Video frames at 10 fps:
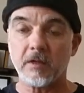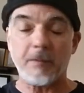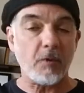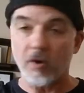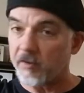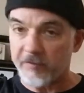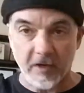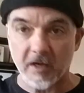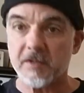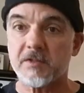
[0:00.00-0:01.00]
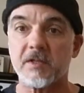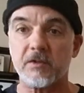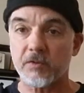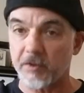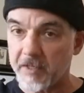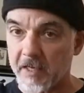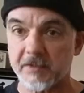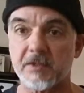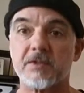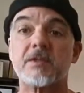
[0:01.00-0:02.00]
I mean, all of the consonants, all the
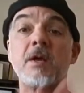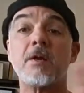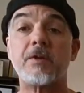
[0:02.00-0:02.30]
S's